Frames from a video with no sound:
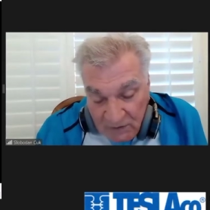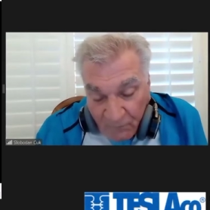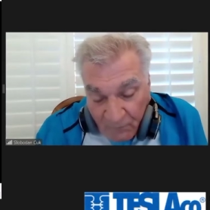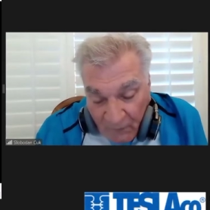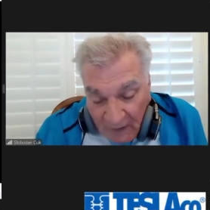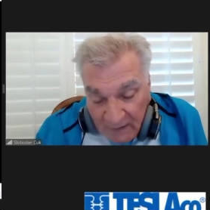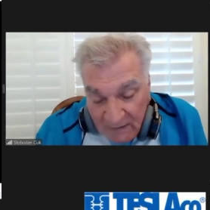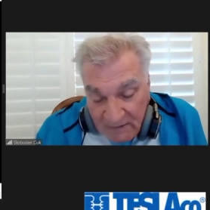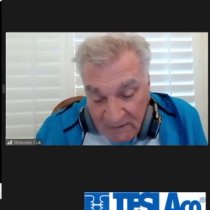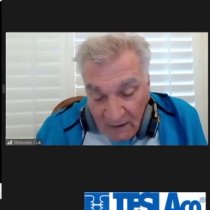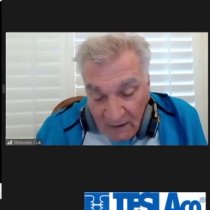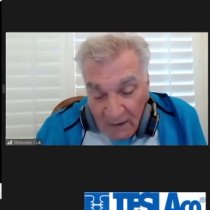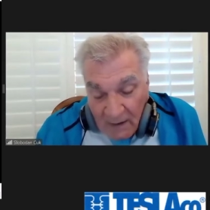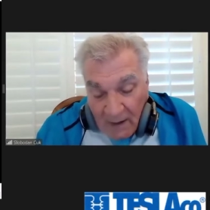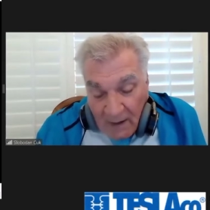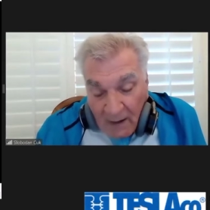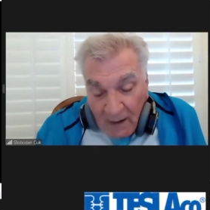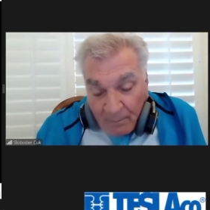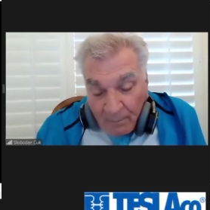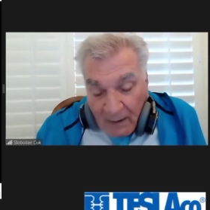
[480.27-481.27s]
fixed.
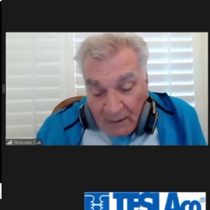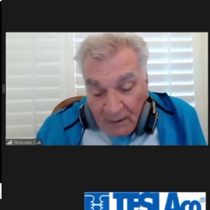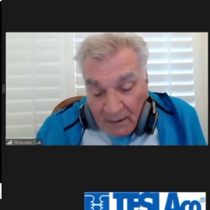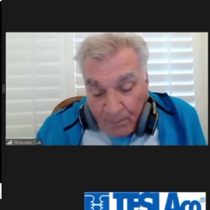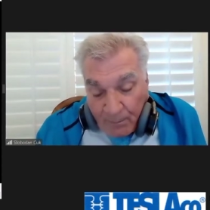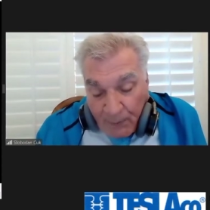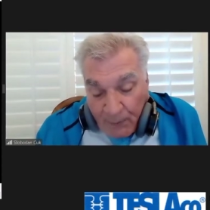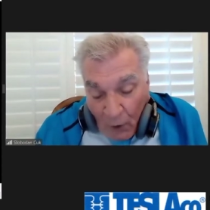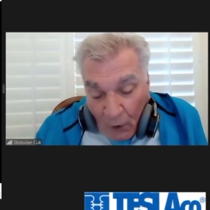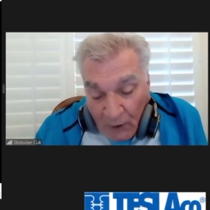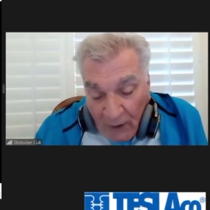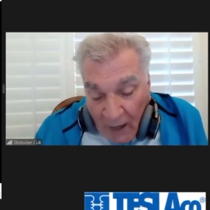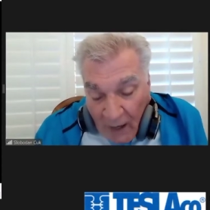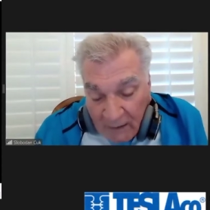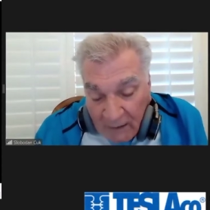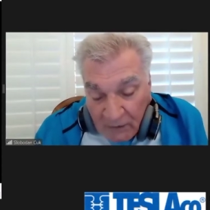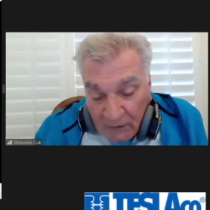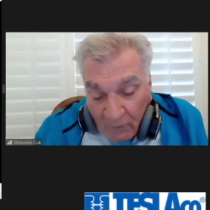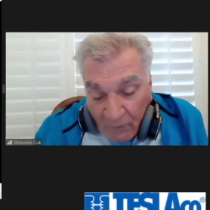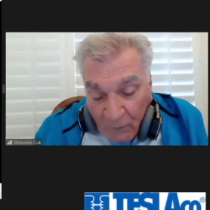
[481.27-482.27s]
But the
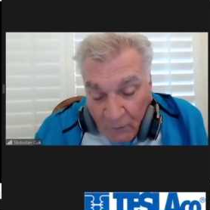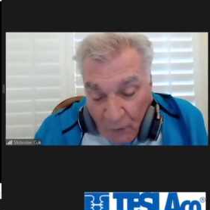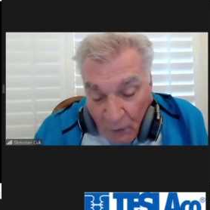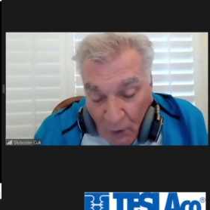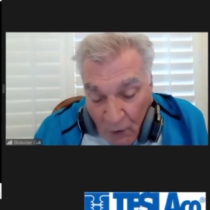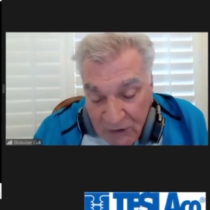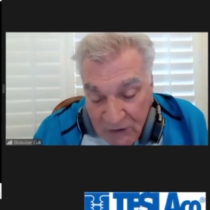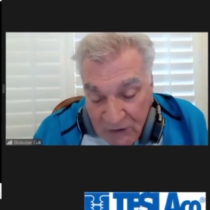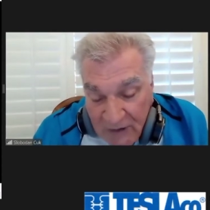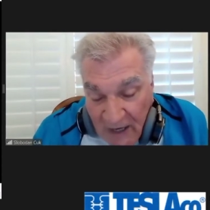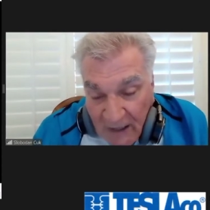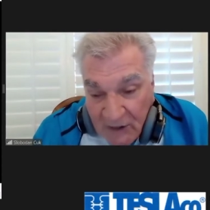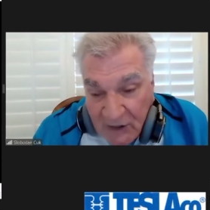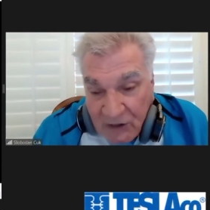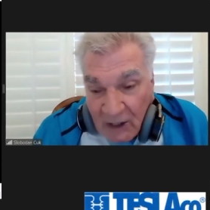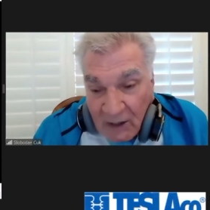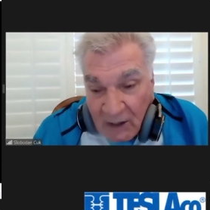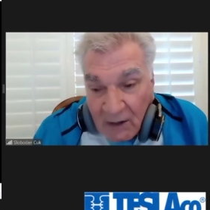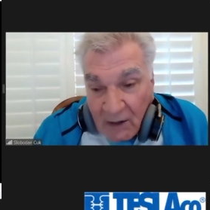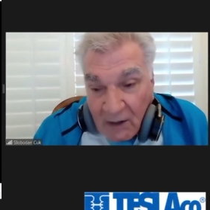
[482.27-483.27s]
product of
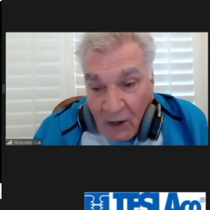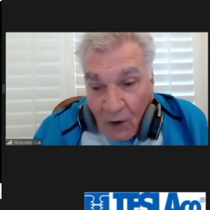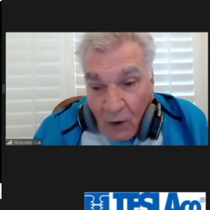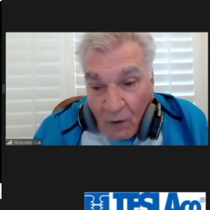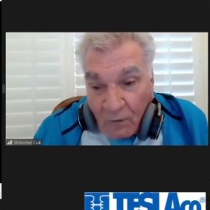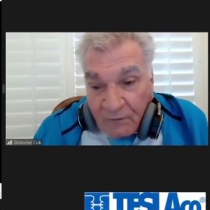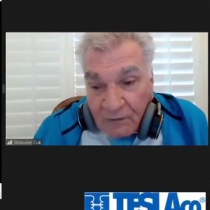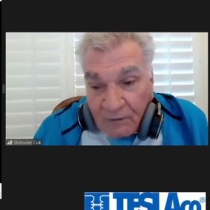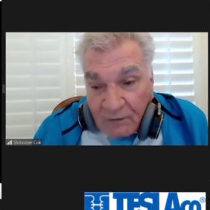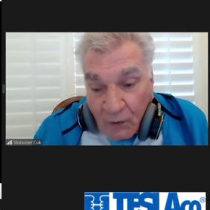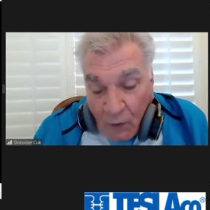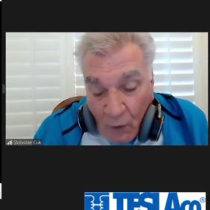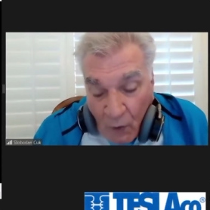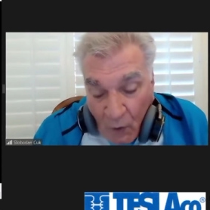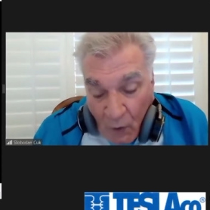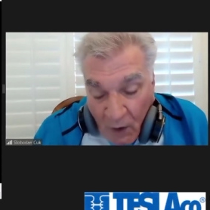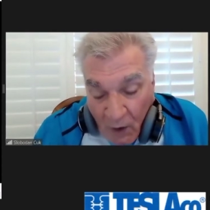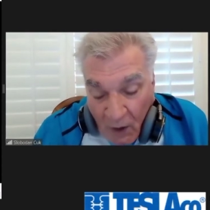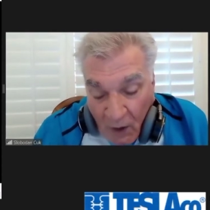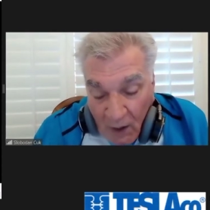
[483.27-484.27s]
cross-section of the
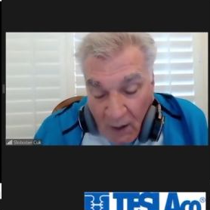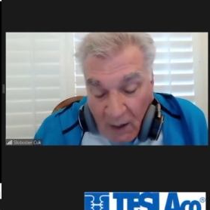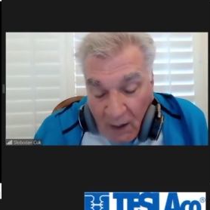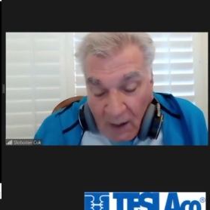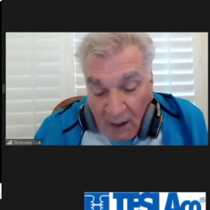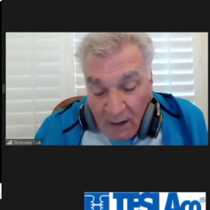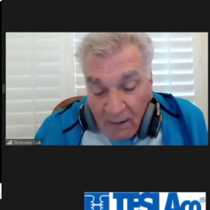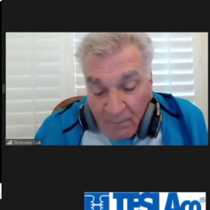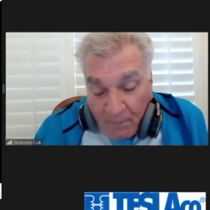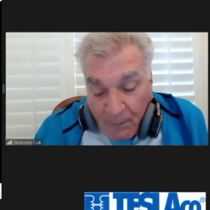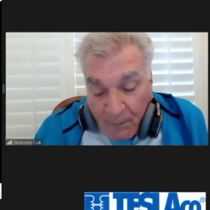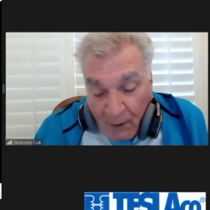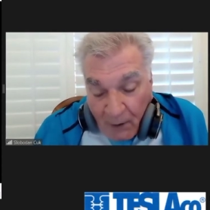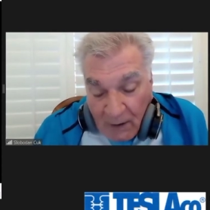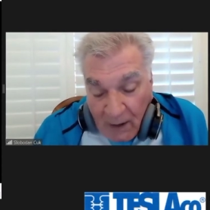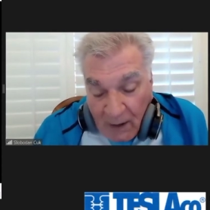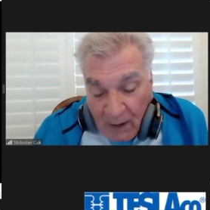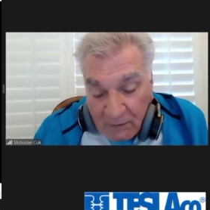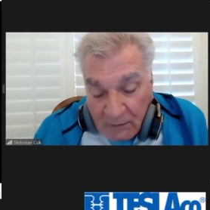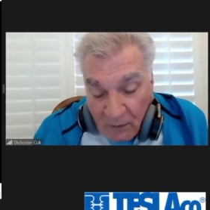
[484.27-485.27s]
core and
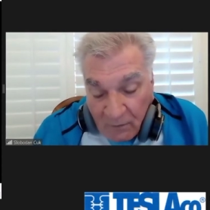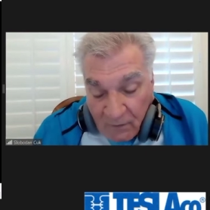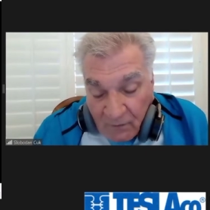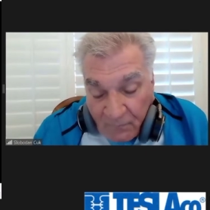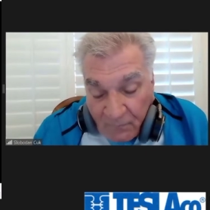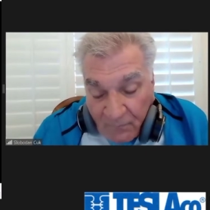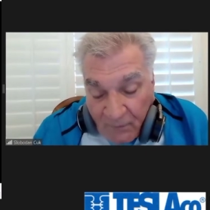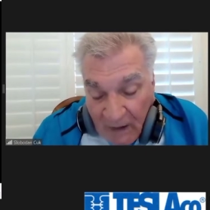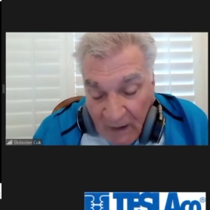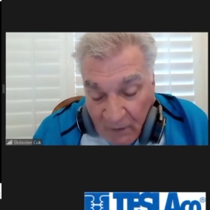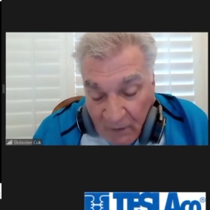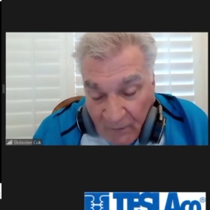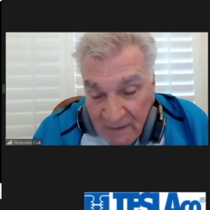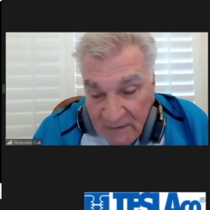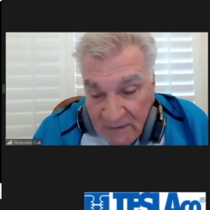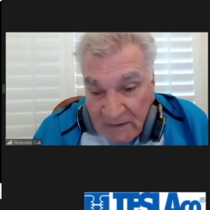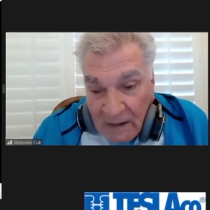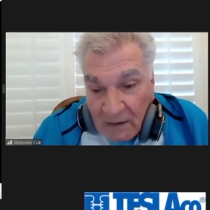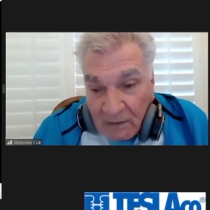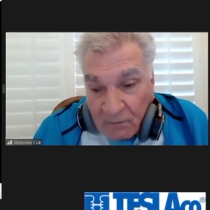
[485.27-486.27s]
product of the
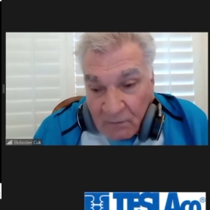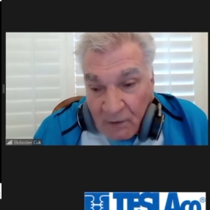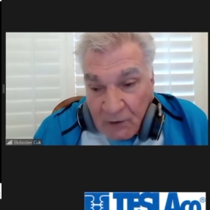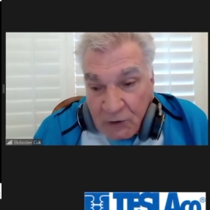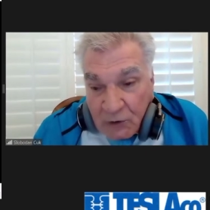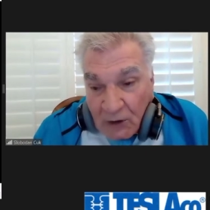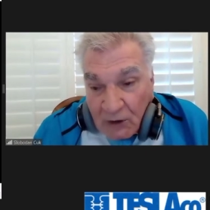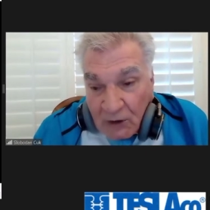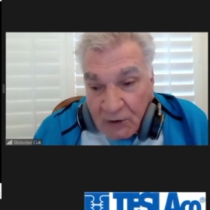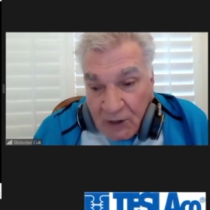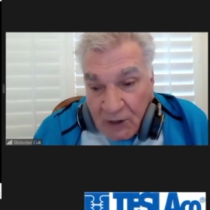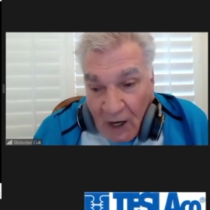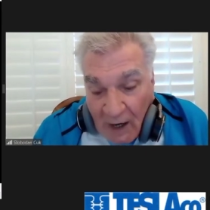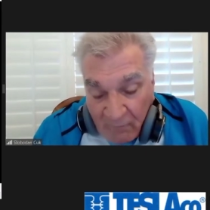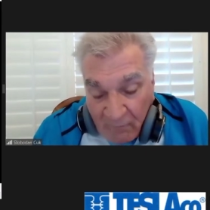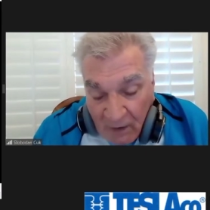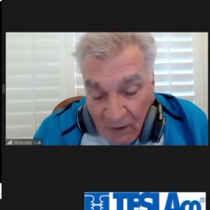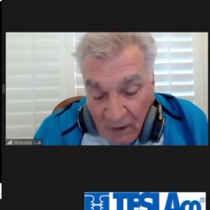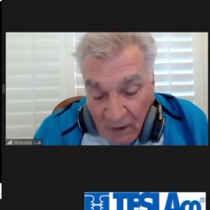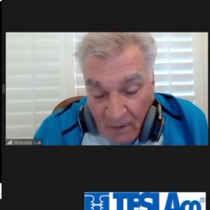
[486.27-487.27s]
frequency at which you're
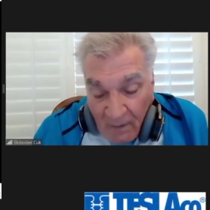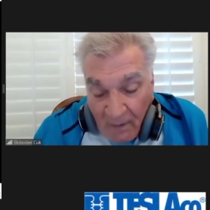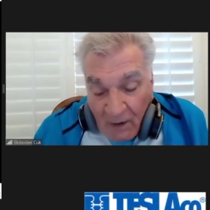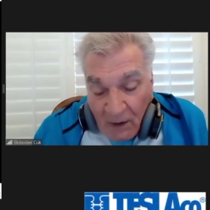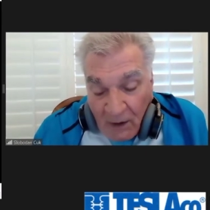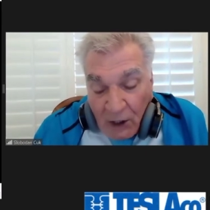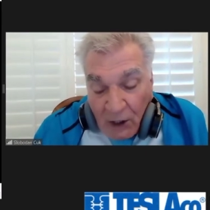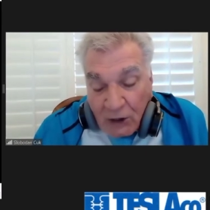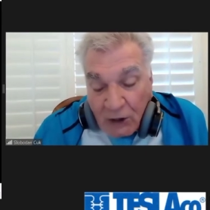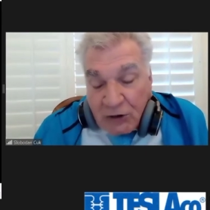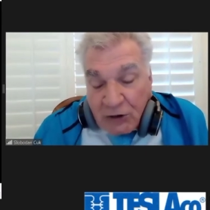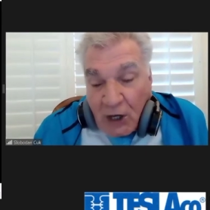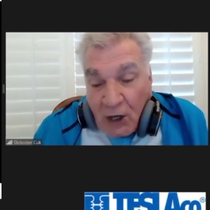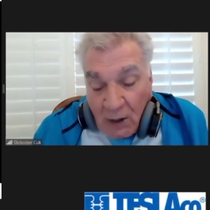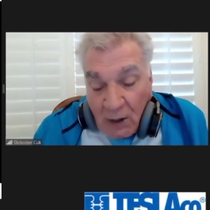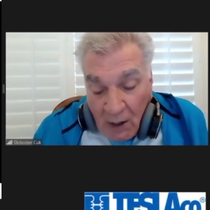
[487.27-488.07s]
driving is